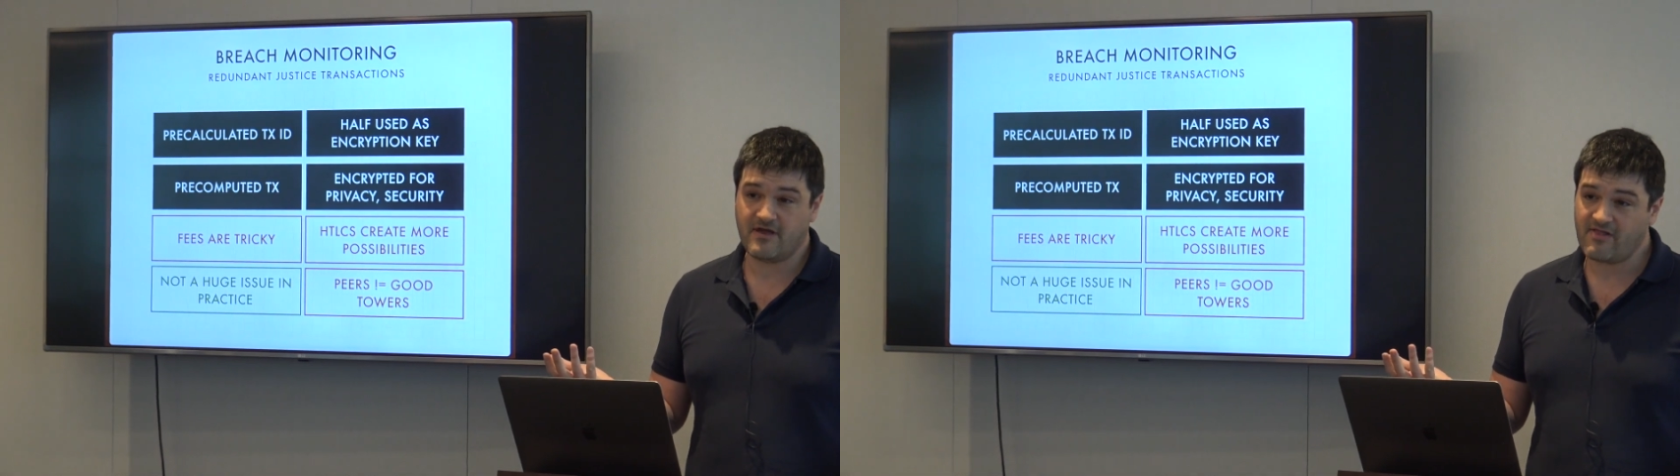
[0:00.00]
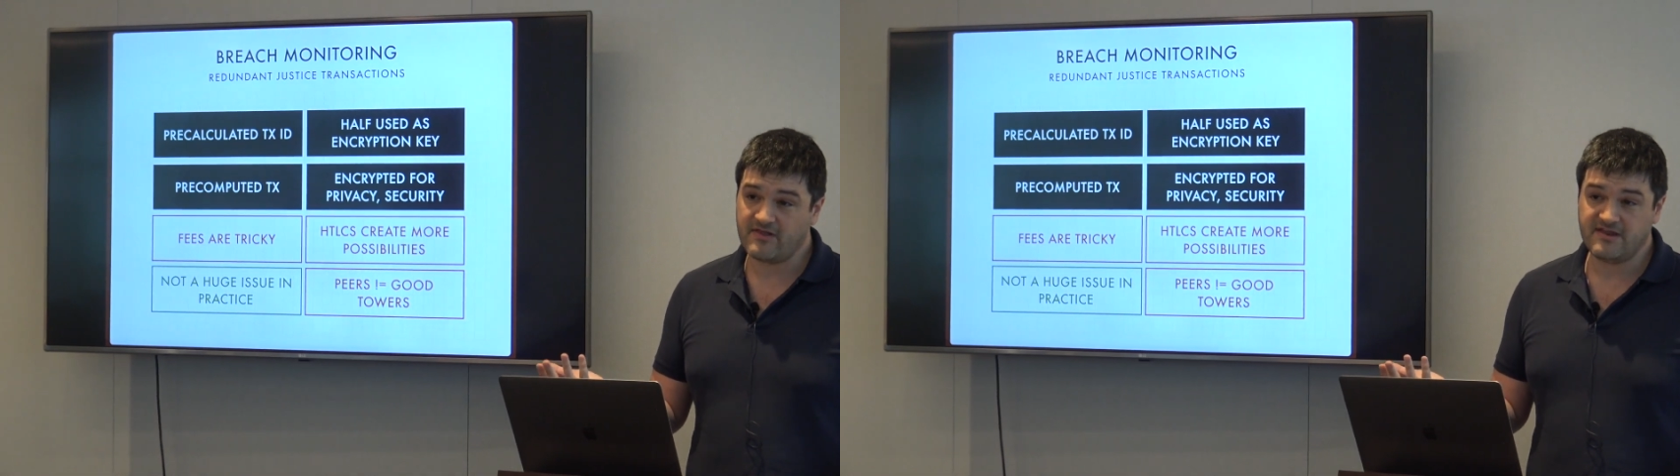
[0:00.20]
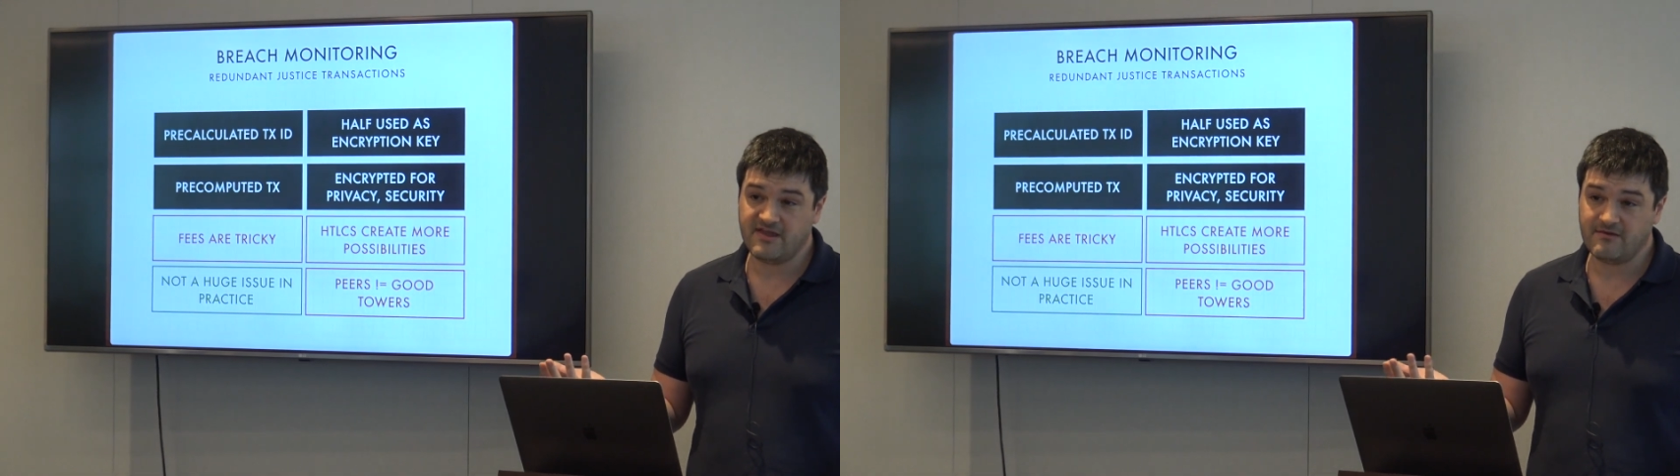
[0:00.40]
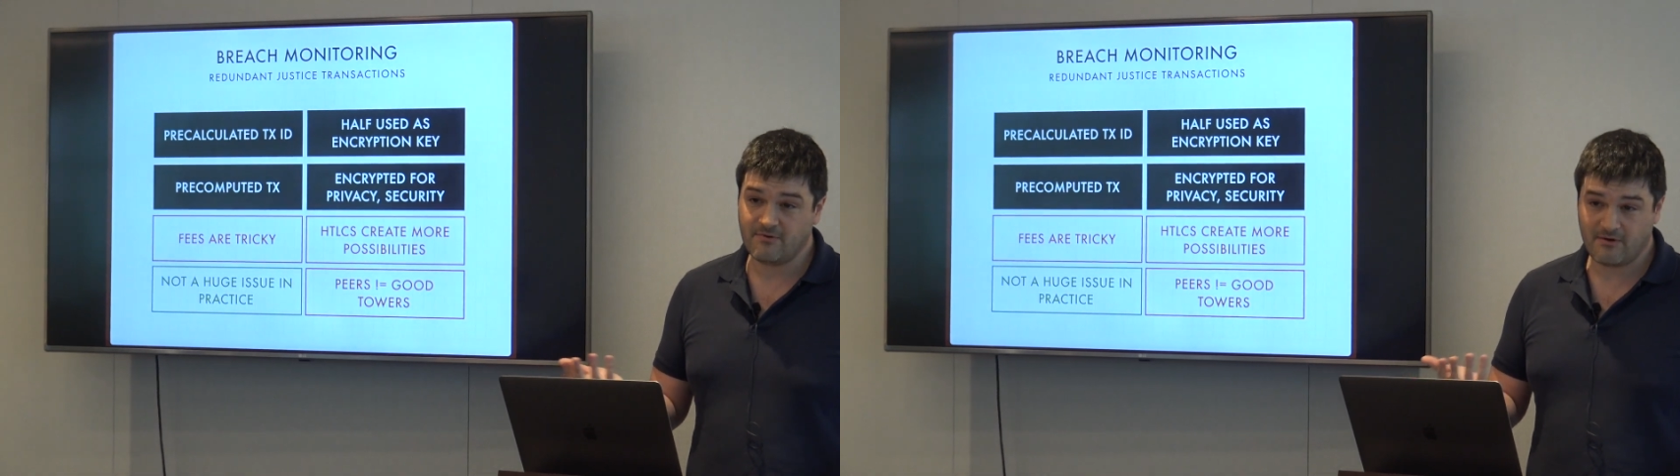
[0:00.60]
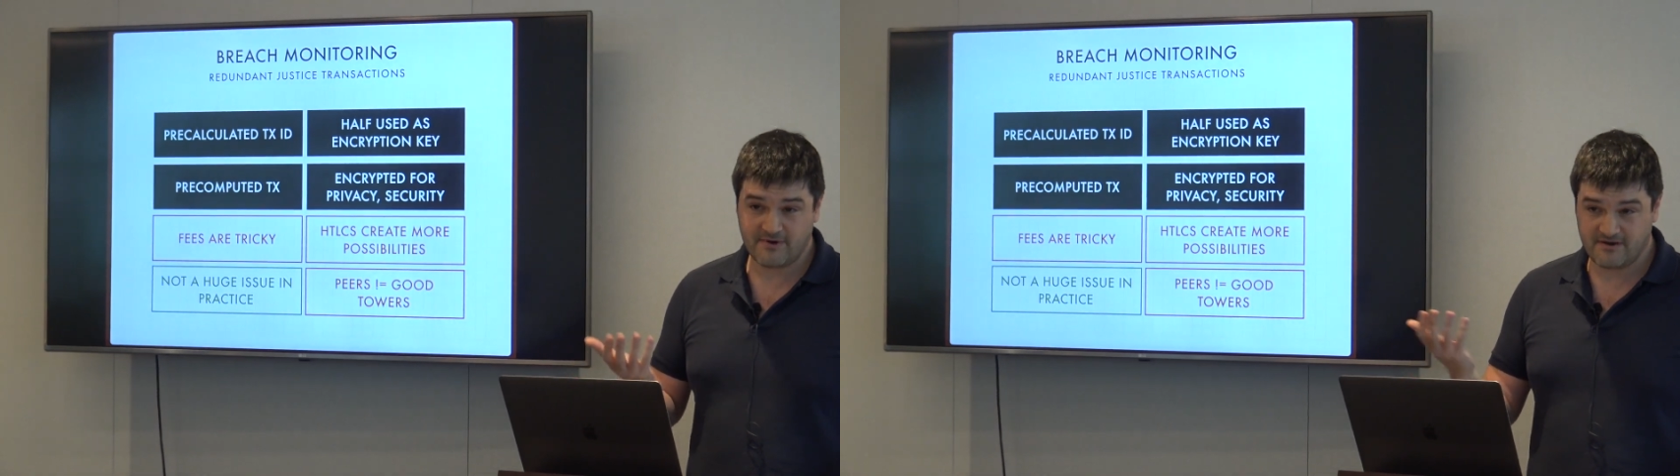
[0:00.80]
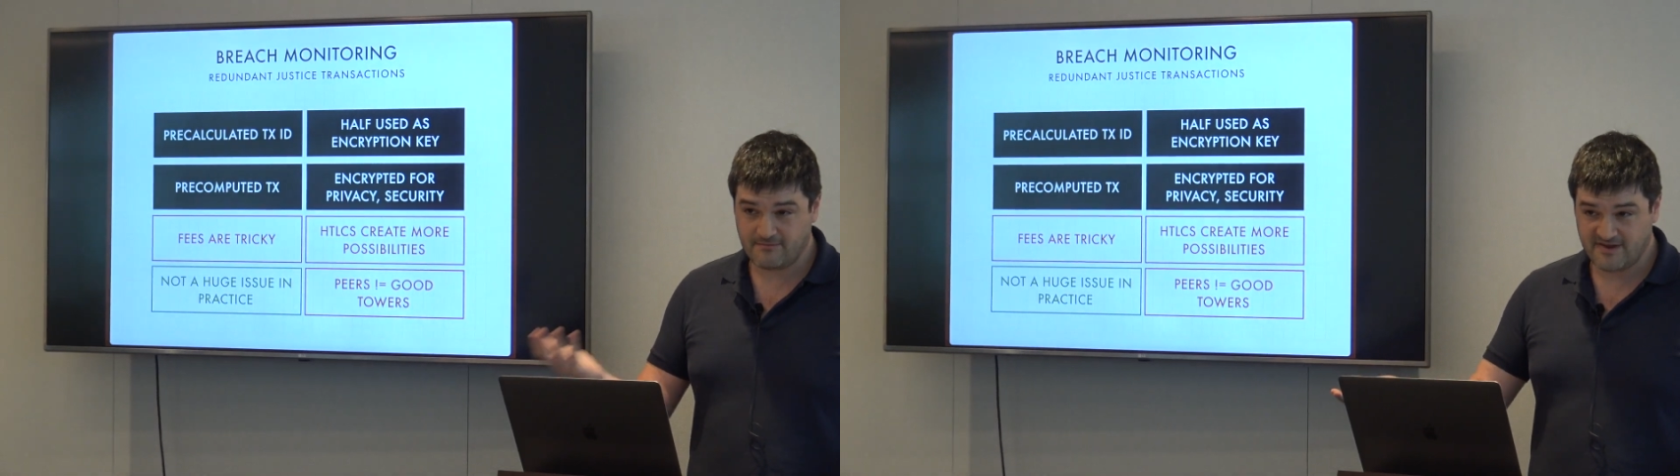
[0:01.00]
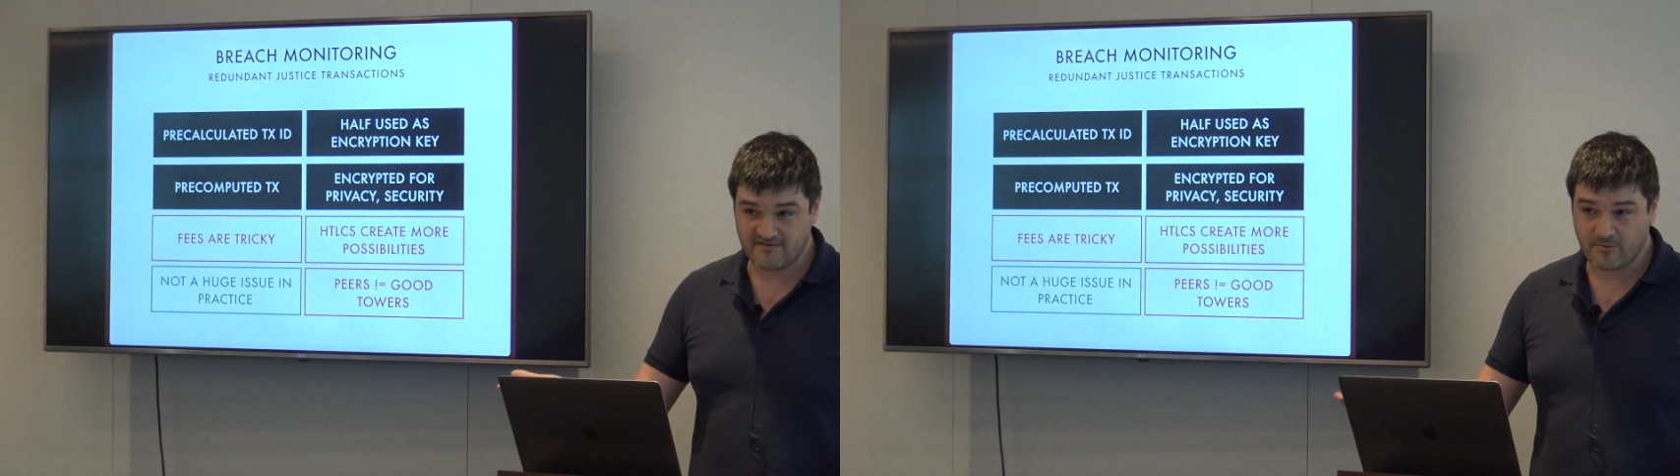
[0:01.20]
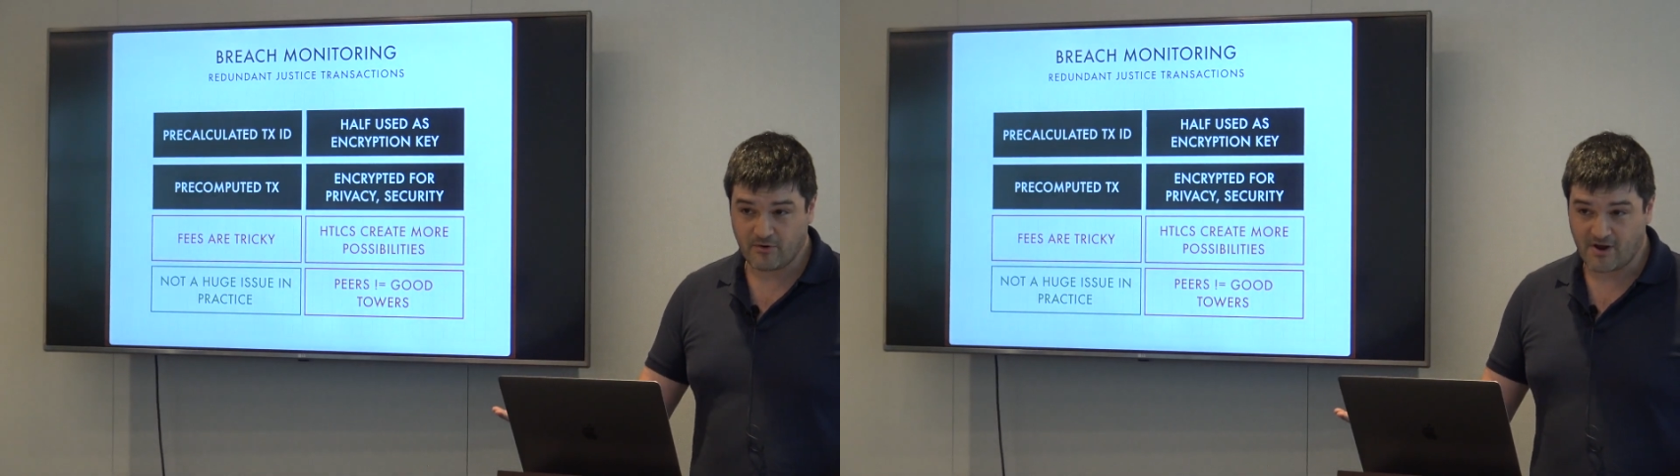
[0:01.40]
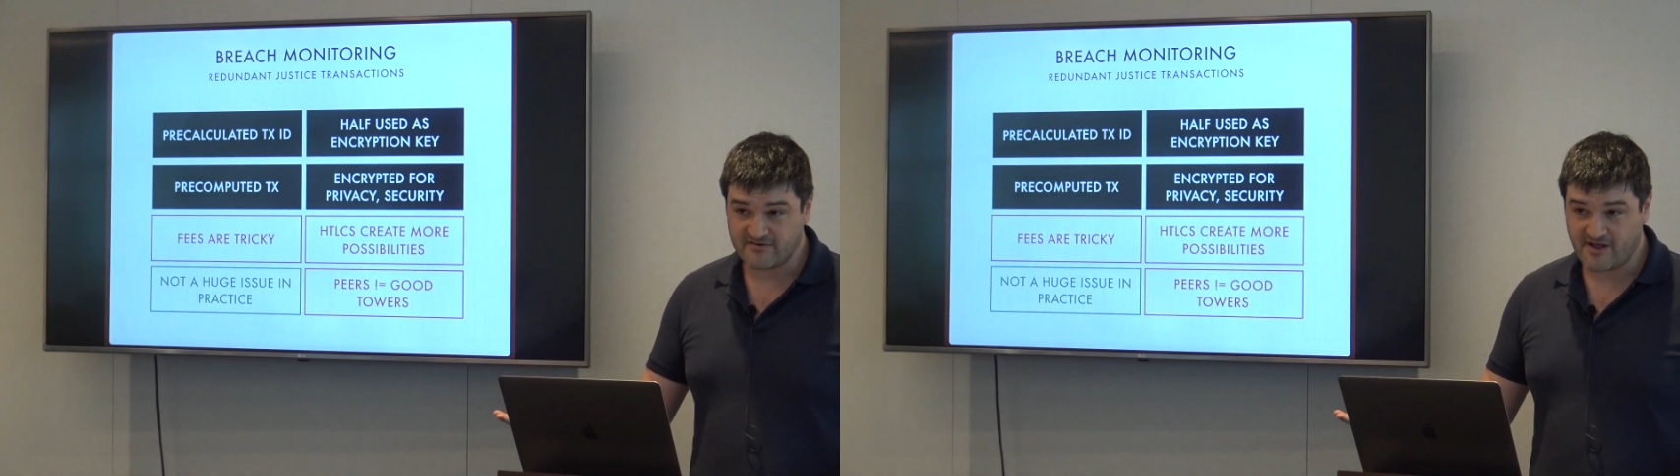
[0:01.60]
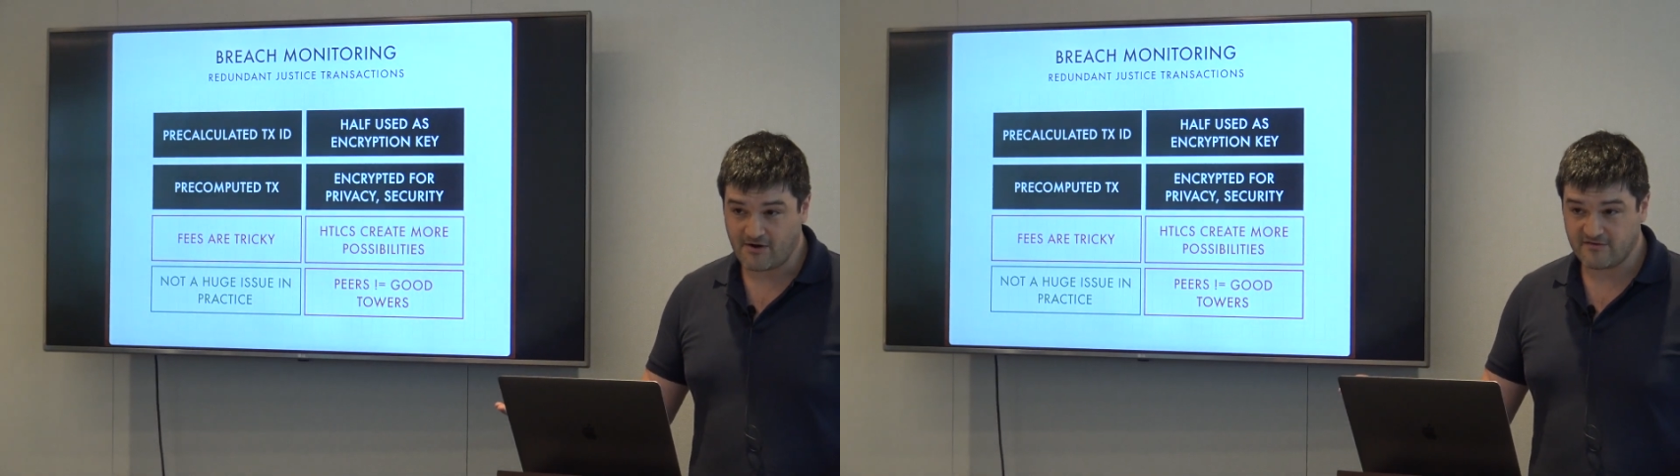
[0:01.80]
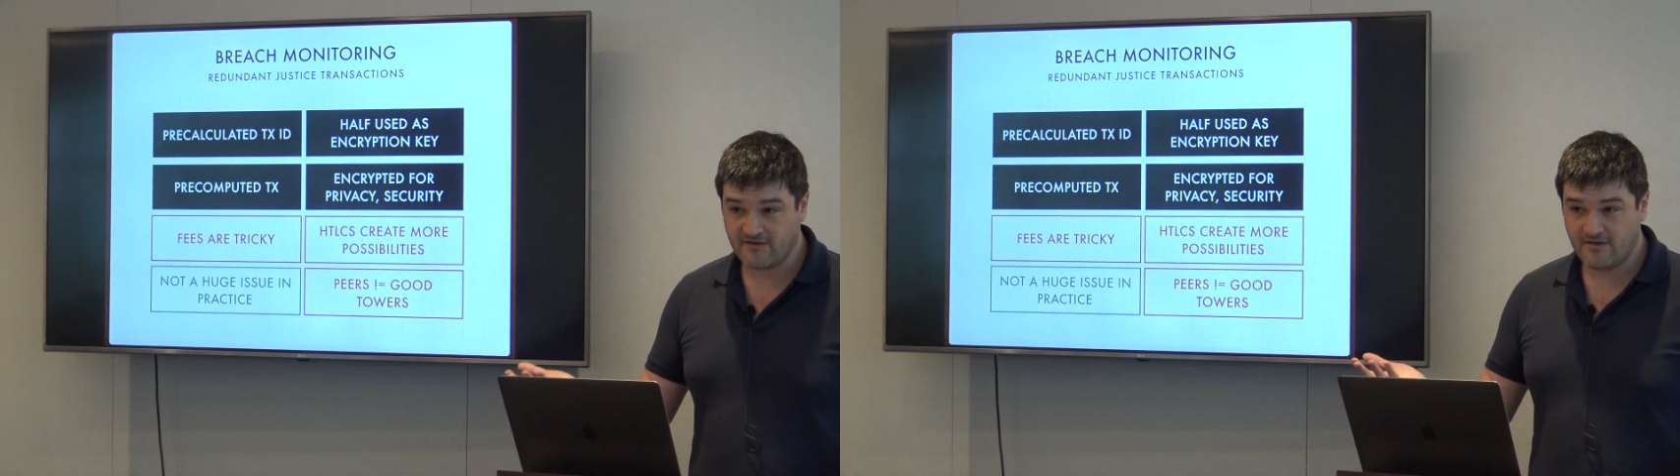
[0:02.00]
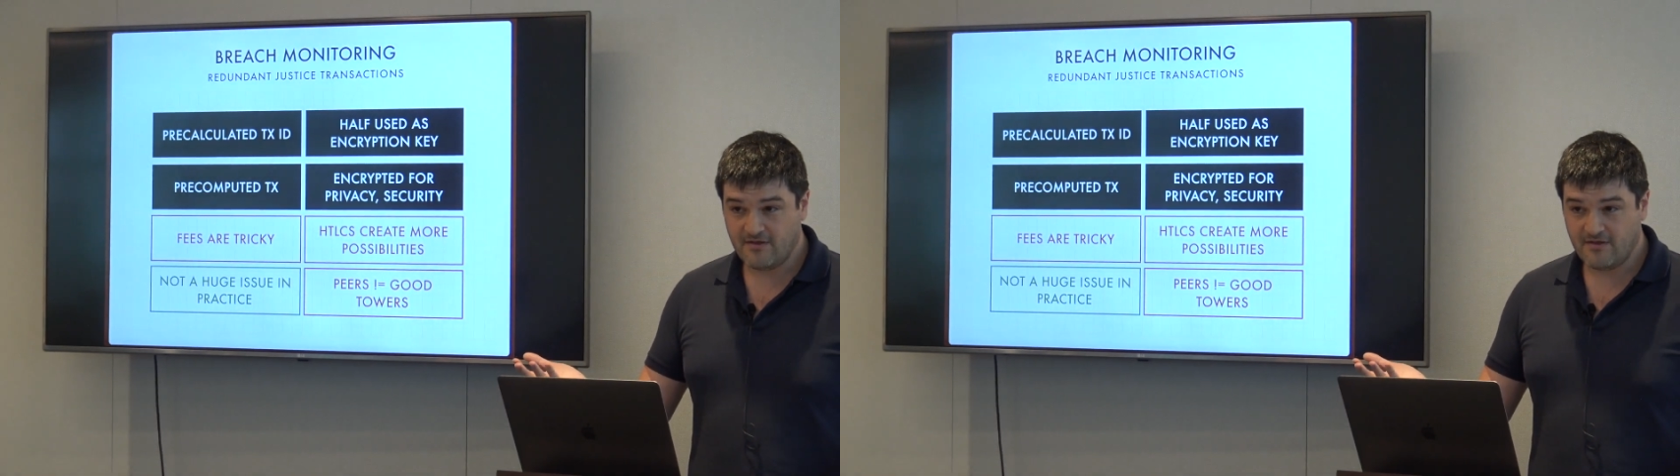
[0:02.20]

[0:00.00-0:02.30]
LND, where we support watchtowers,